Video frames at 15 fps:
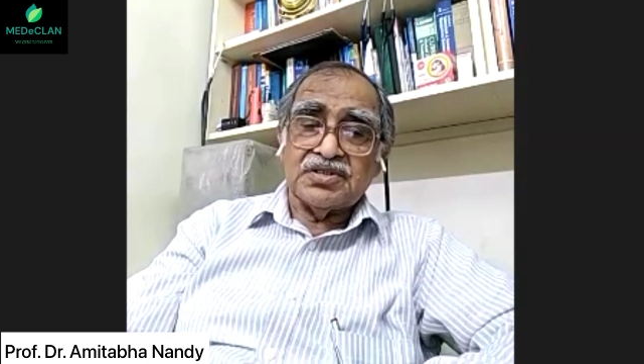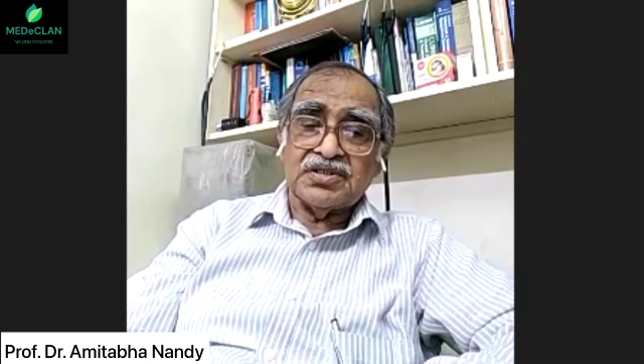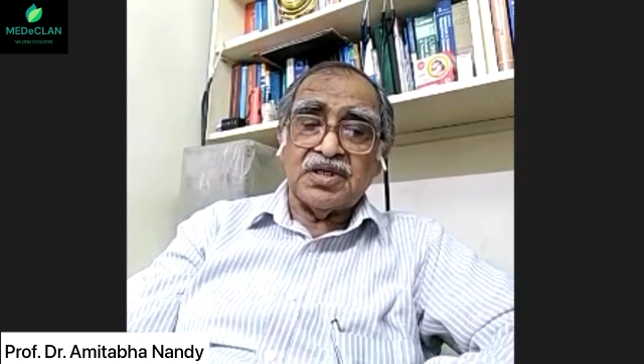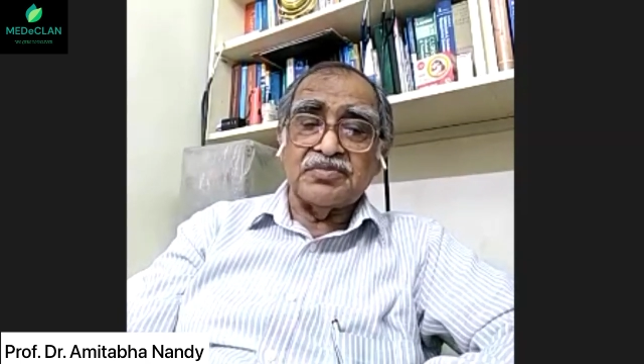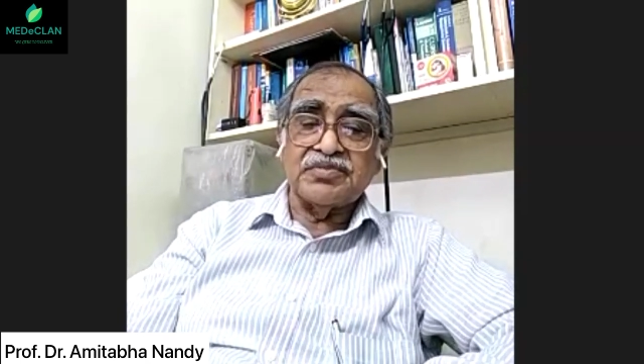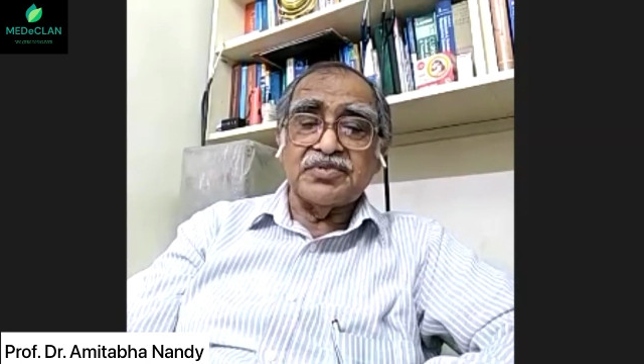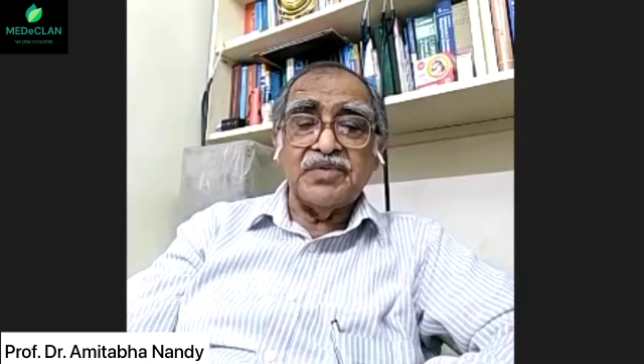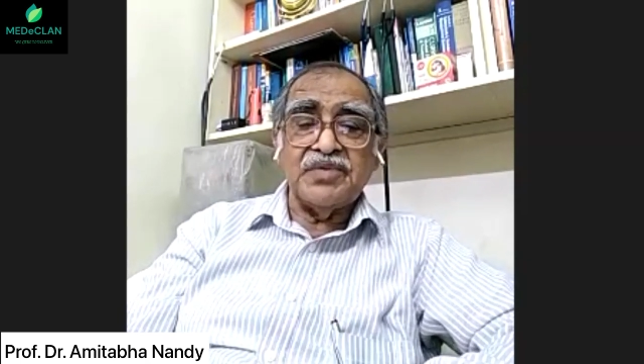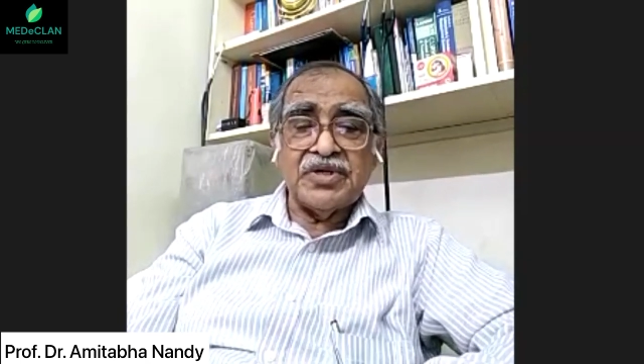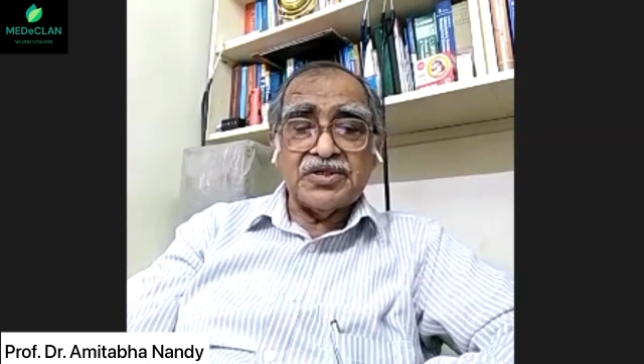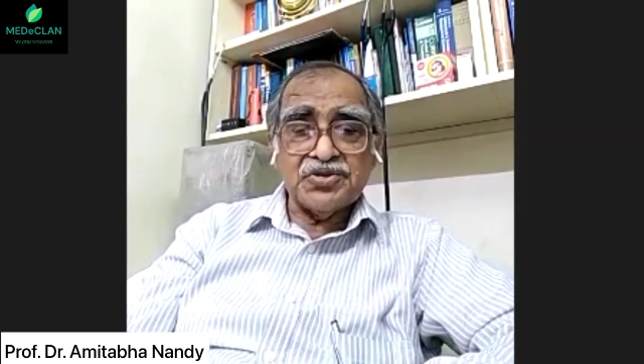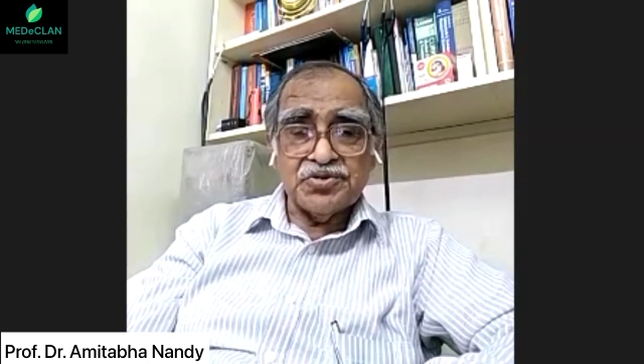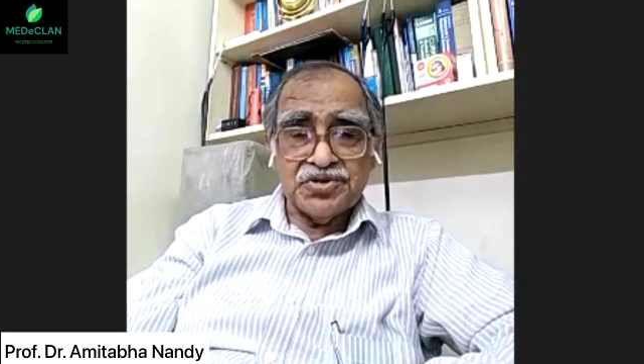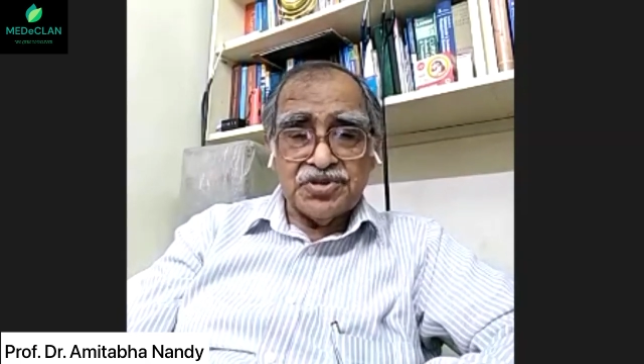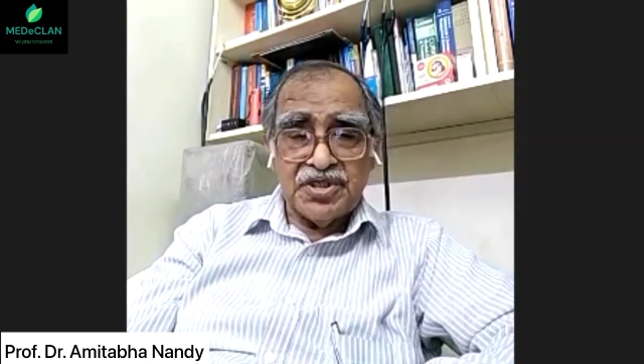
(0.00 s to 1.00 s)
sometimes
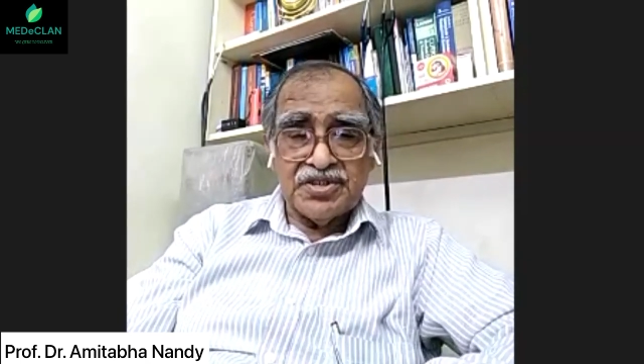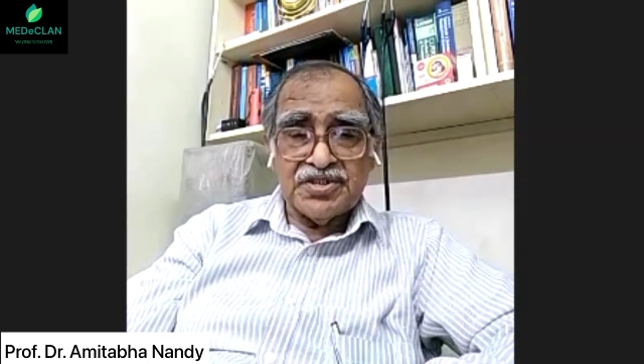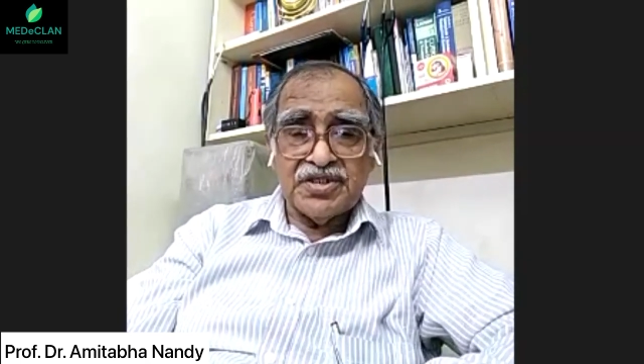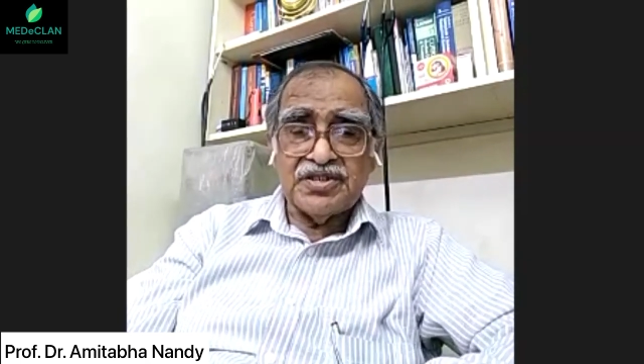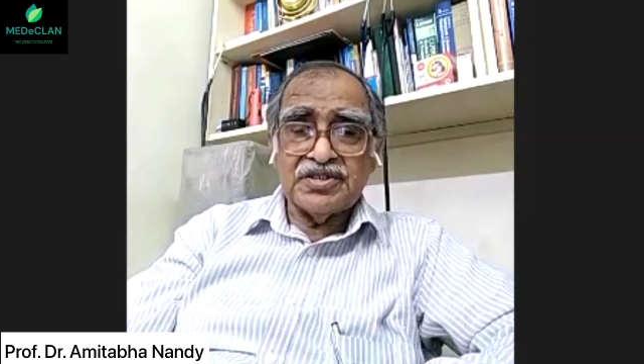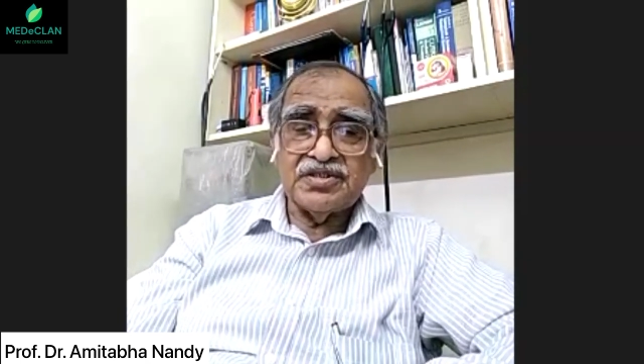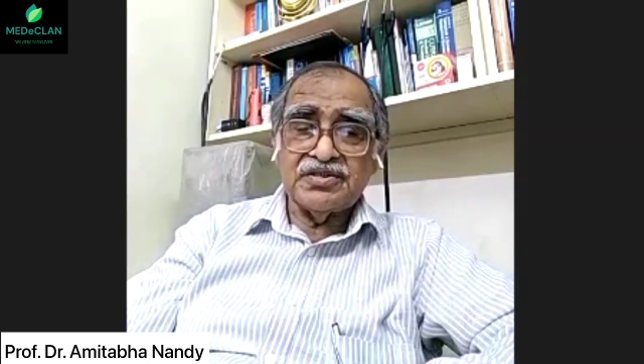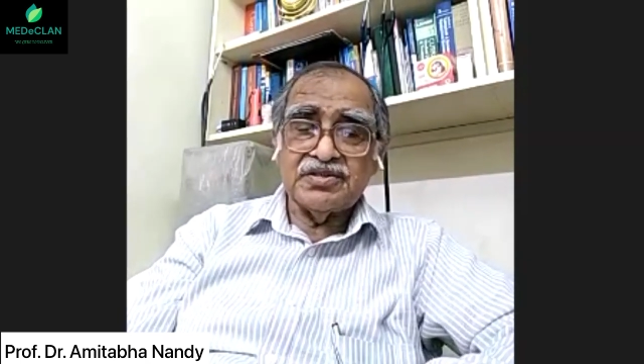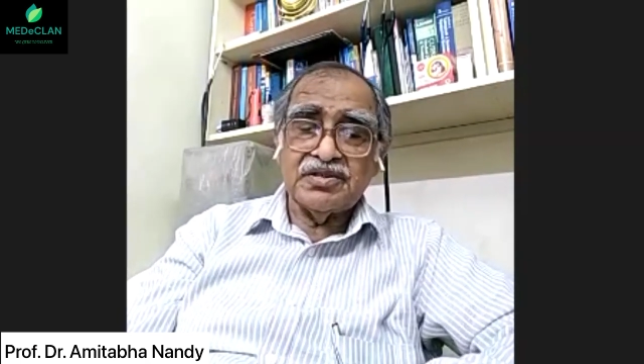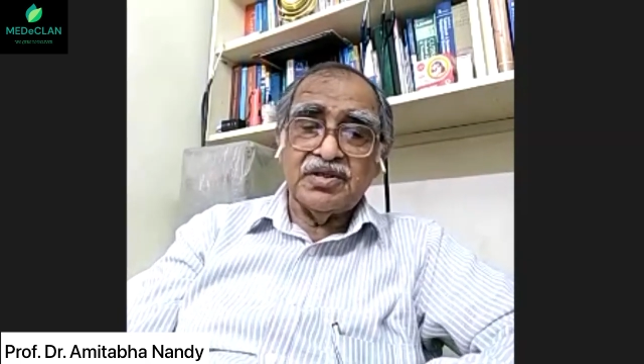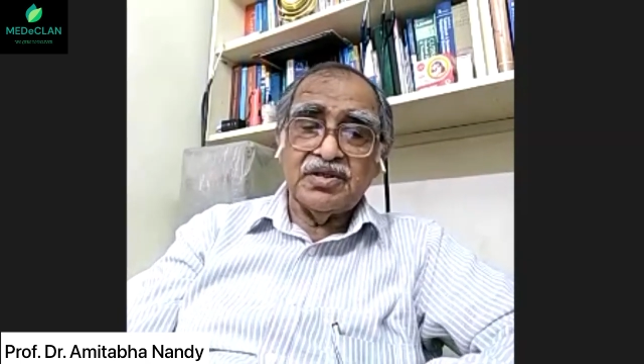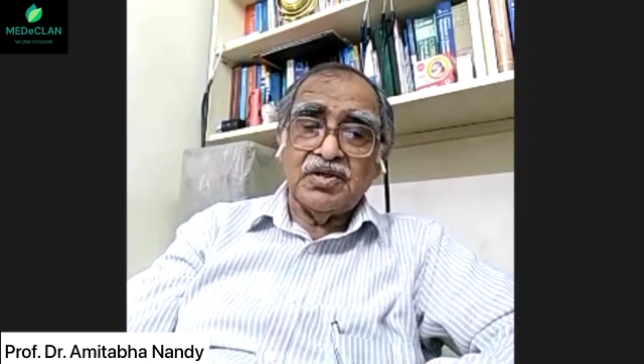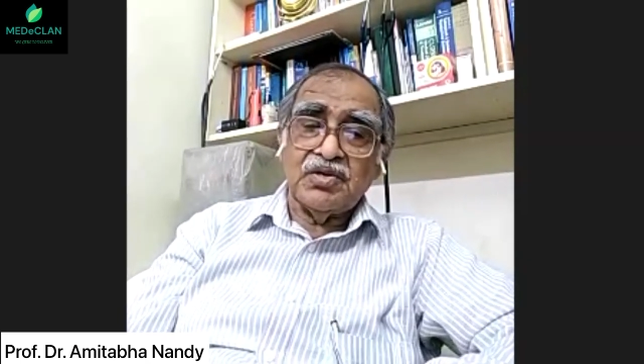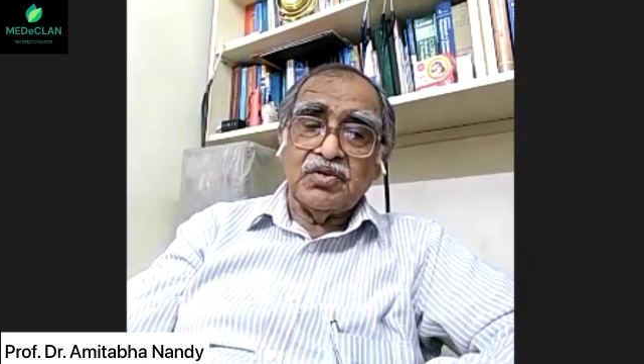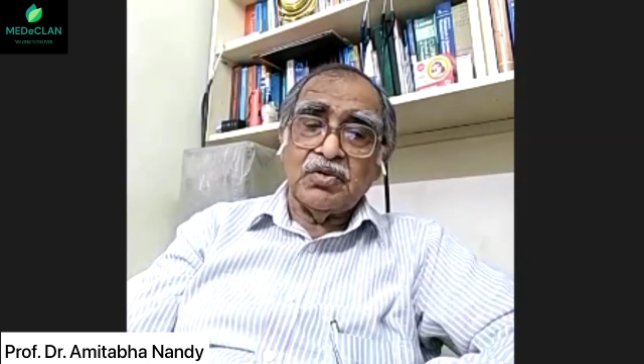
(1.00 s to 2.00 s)
associated
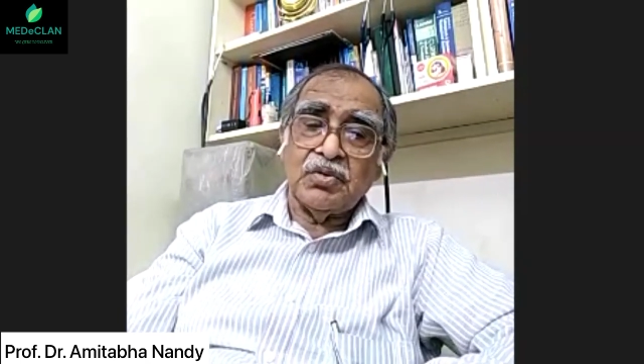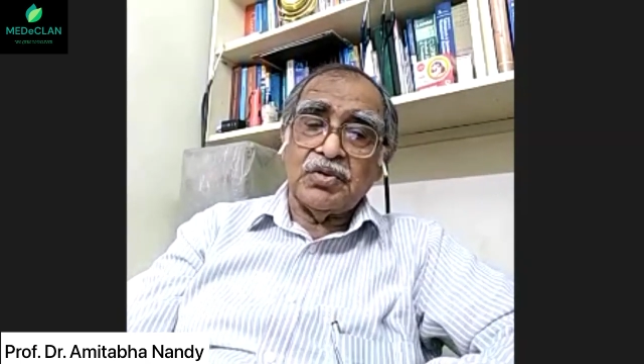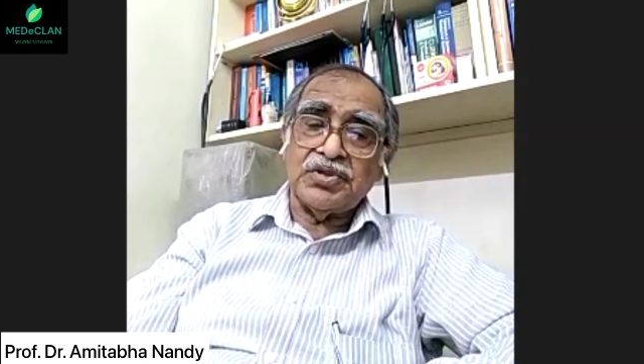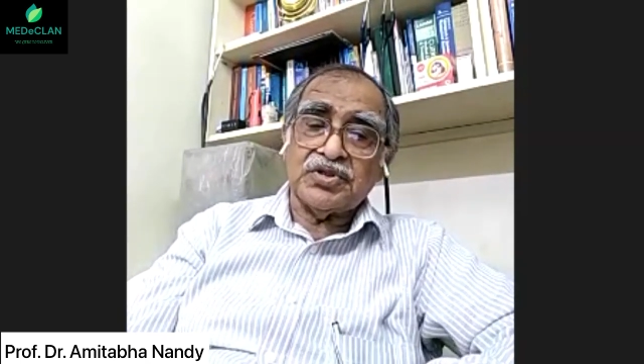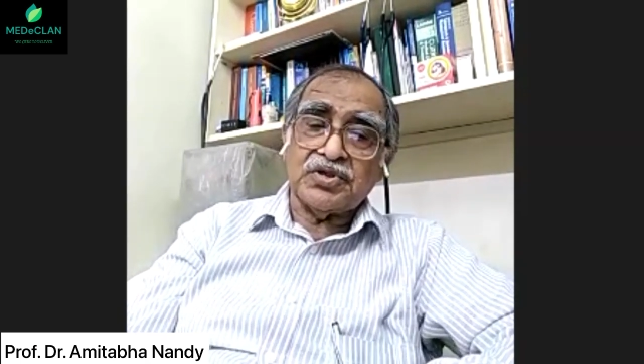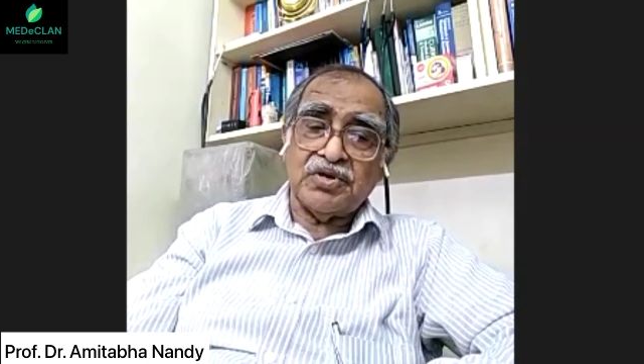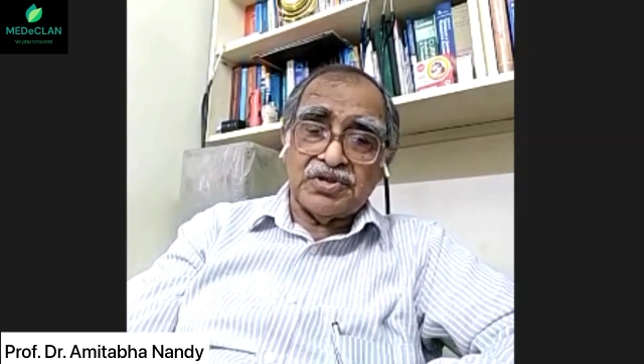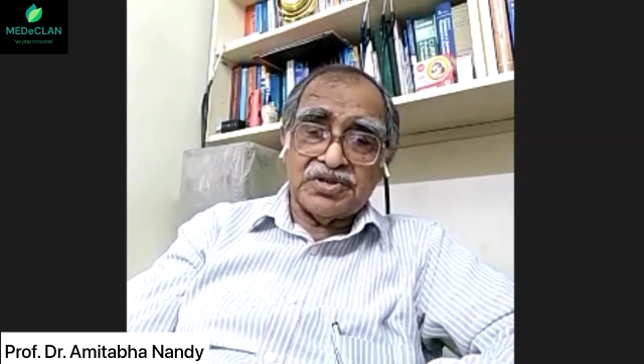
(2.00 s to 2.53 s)
with